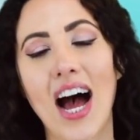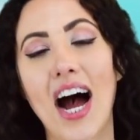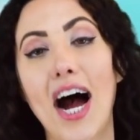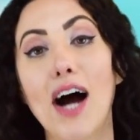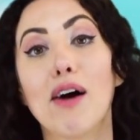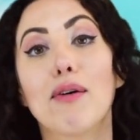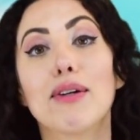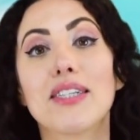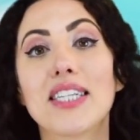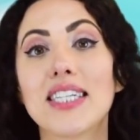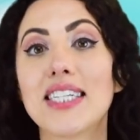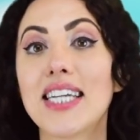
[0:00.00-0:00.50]

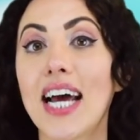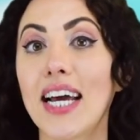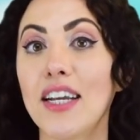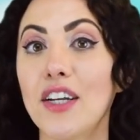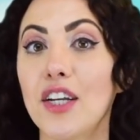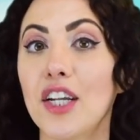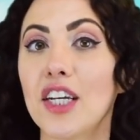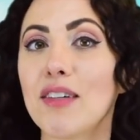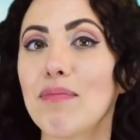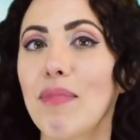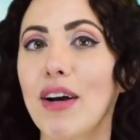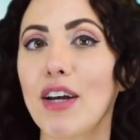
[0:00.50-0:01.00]
I was
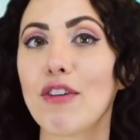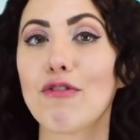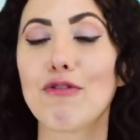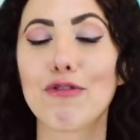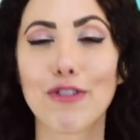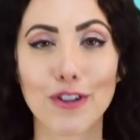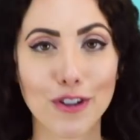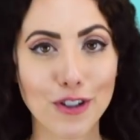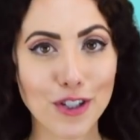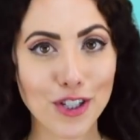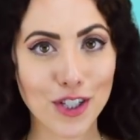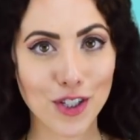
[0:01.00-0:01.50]
attending my
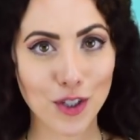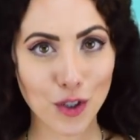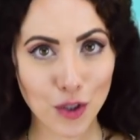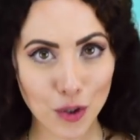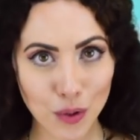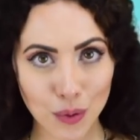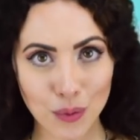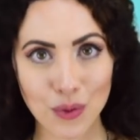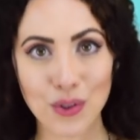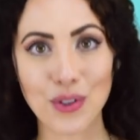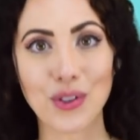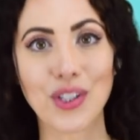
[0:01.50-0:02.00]
first
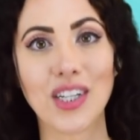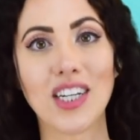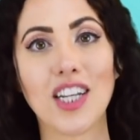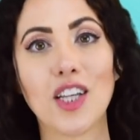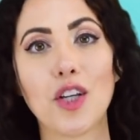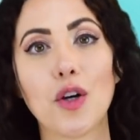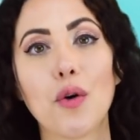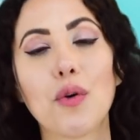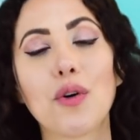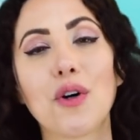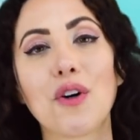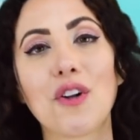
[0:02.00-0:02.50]
Kundalini
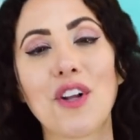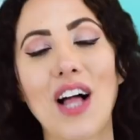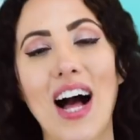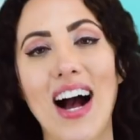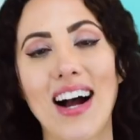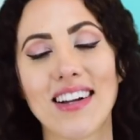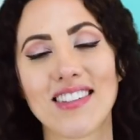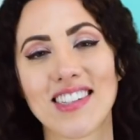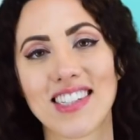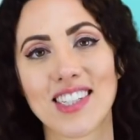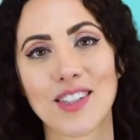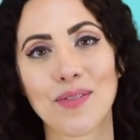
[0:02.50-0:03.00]
yoga
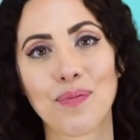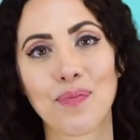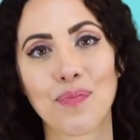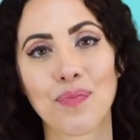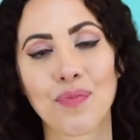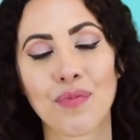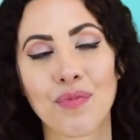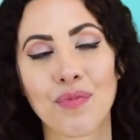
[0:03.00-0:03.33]
class.